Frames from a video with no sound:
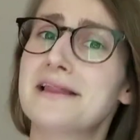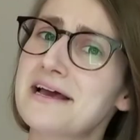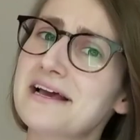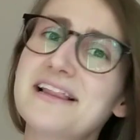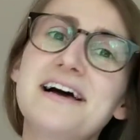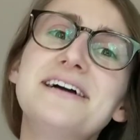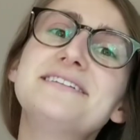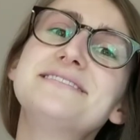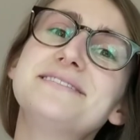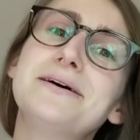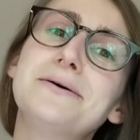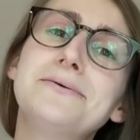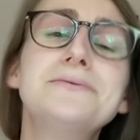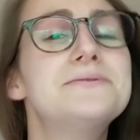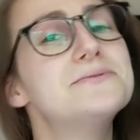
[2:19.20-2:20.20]
let clients
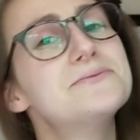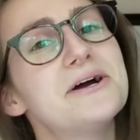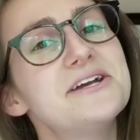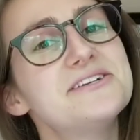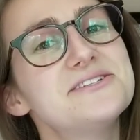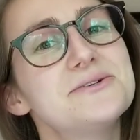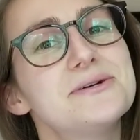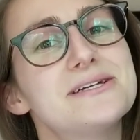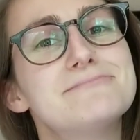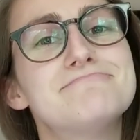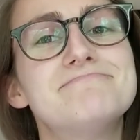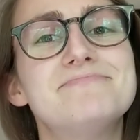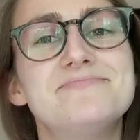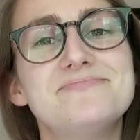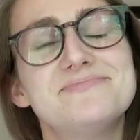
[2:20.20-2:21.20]
know what you're
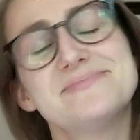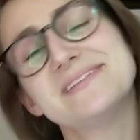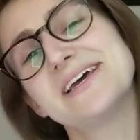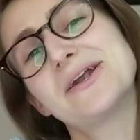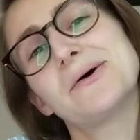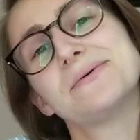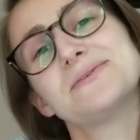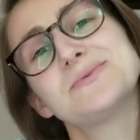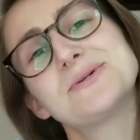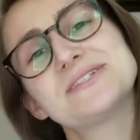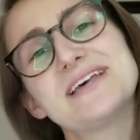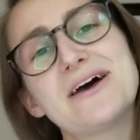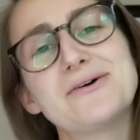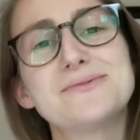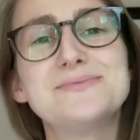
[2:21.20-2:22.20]
doing. It always
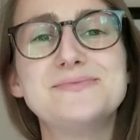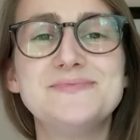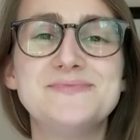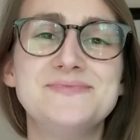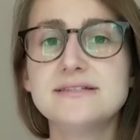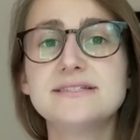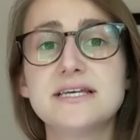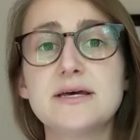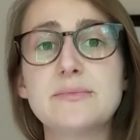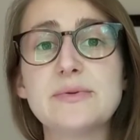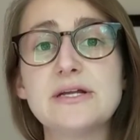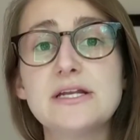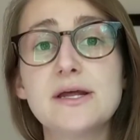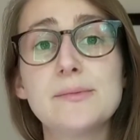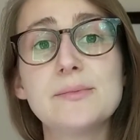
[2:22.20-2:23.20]
works out.
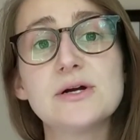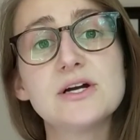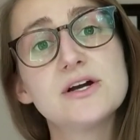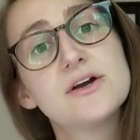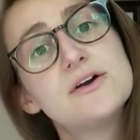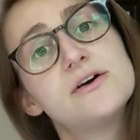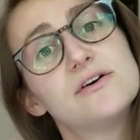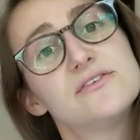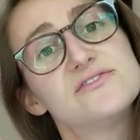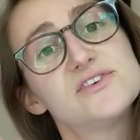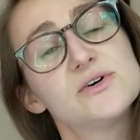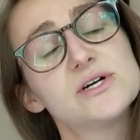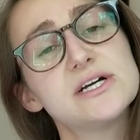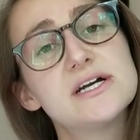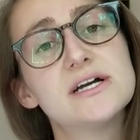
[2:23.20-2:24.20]
Tip number
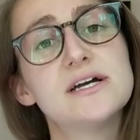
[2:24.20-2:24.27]
4,